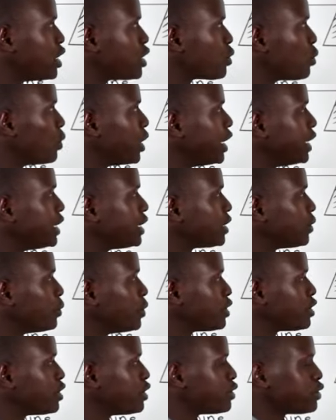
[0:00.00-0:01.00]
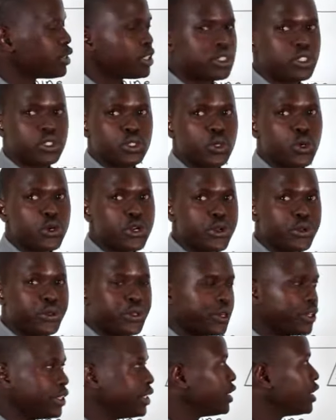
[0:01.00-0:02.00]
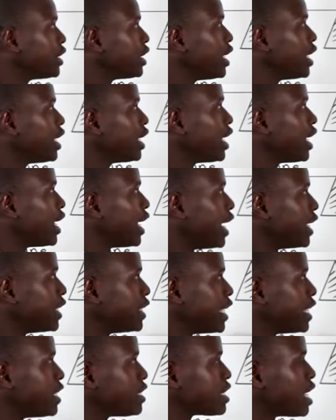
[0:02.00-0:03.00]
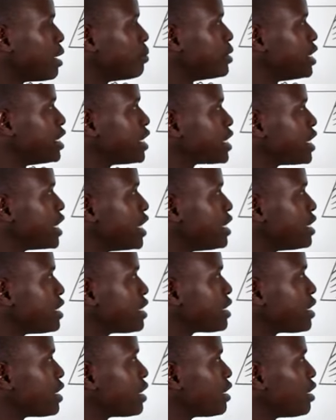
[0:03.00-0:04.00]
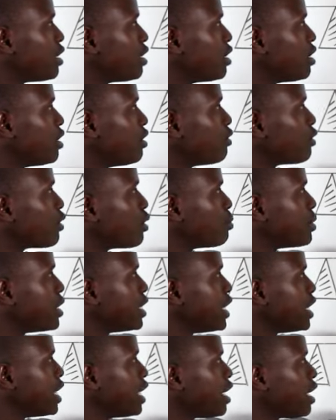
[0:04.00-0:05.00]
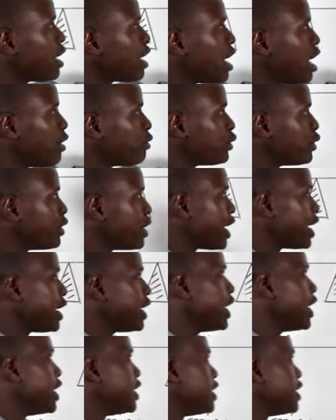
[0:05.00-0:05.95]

this weight, which is uh, 2 newton, and then some distance from here up to the other